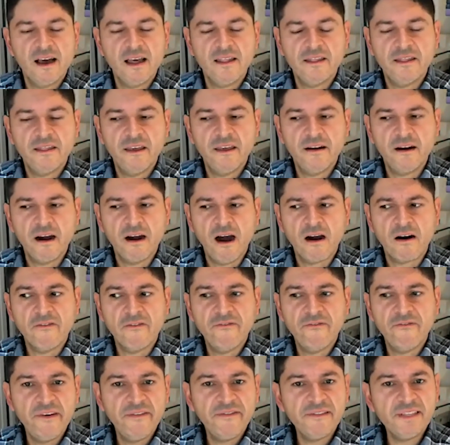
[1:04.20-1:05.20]
there are
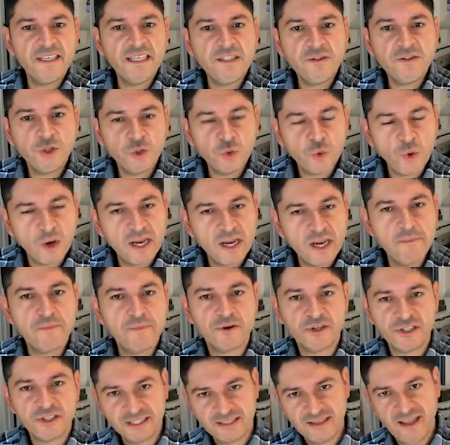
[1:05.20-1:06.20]
15 to
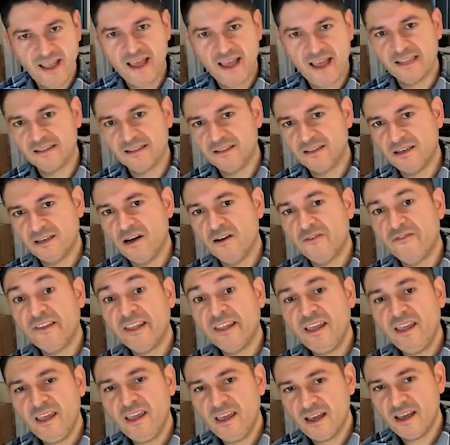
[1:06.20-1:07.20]
20% of
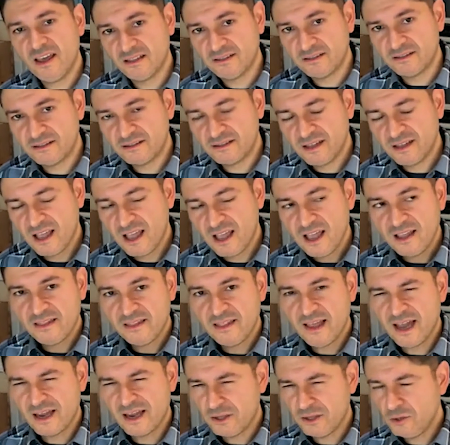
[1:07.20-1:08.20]
kids
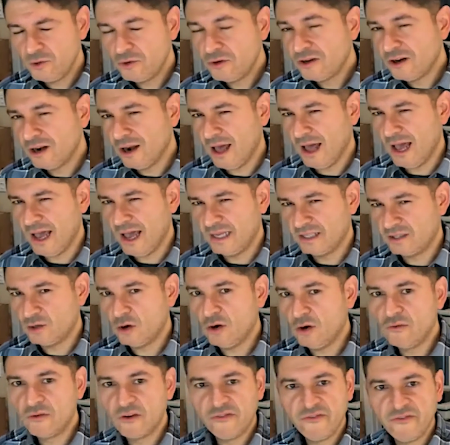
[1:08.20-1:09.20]
that utilize
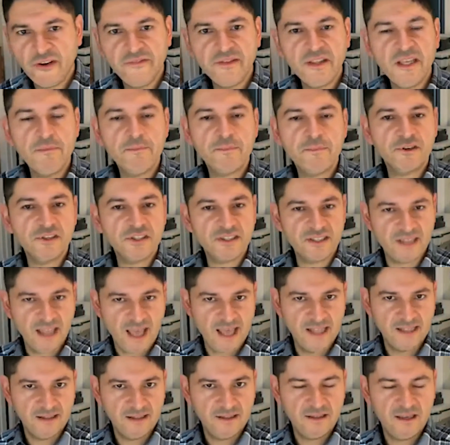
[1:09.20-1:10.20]
over
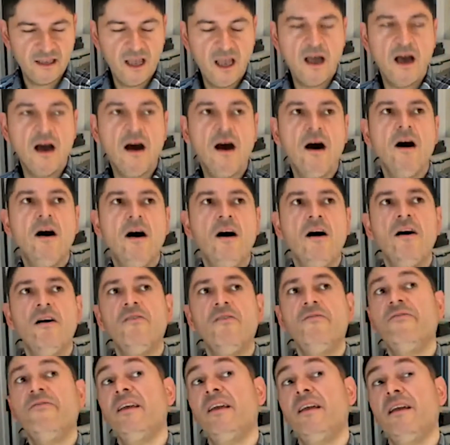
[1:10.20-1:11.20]
50%
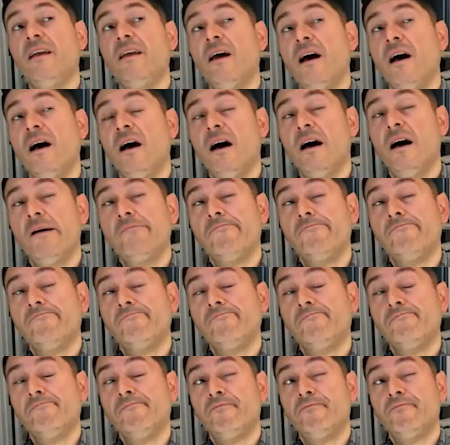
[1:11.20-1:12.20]
of
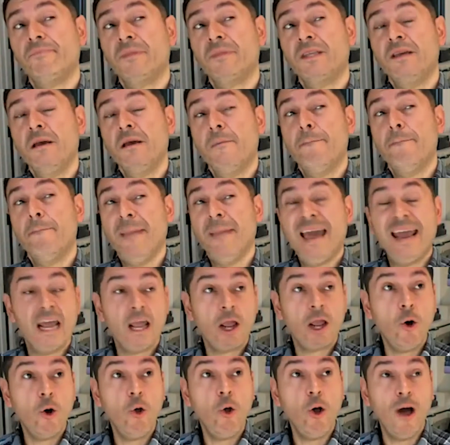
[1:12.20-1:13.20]

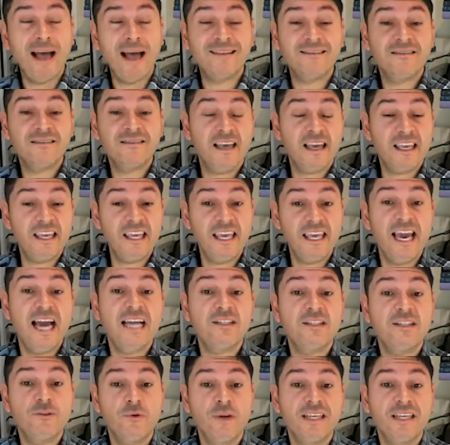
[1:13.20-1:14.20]
medical and
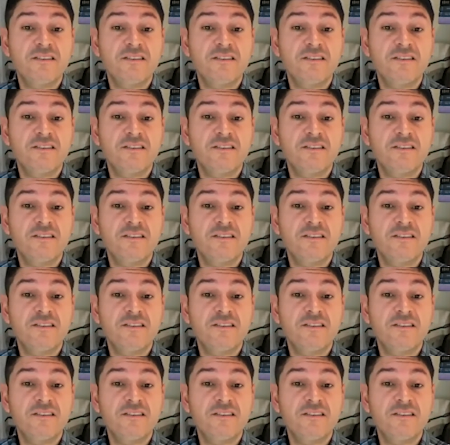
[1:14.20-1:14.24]
psychiatric